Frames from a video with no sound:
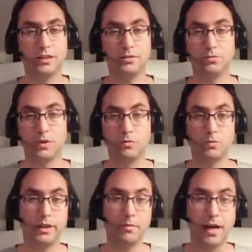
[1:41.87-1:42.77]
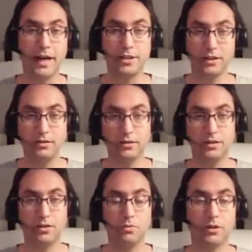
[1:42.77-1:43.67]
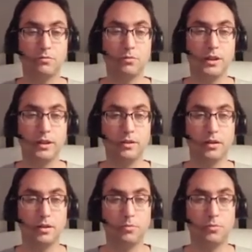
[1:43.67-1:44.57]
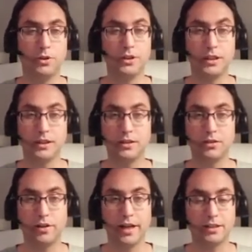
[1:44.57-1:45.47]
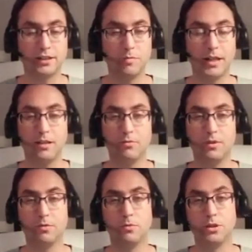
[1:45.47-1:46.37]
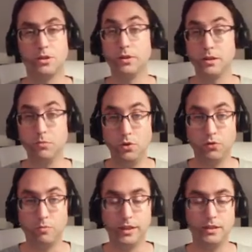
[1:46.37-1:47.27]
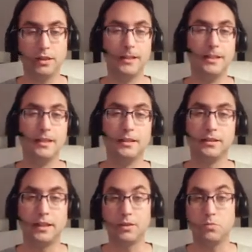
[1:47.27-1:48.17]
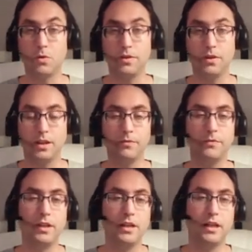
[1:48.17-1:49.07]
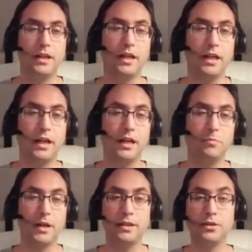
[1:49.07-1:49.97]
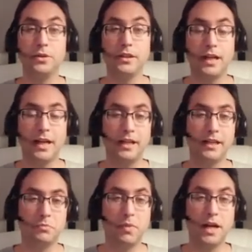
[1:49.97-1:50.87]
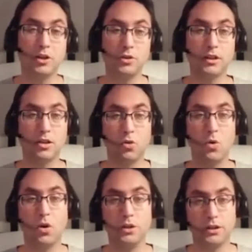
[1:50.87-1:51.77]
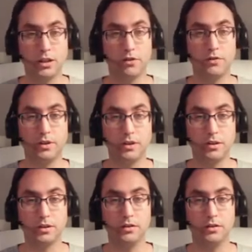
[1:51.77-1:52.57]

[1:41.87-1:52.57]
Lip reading: what we imagined, what we predicted or estimated when we were doing the improvement. So that's one thing, and by doing that is measuring the quality of the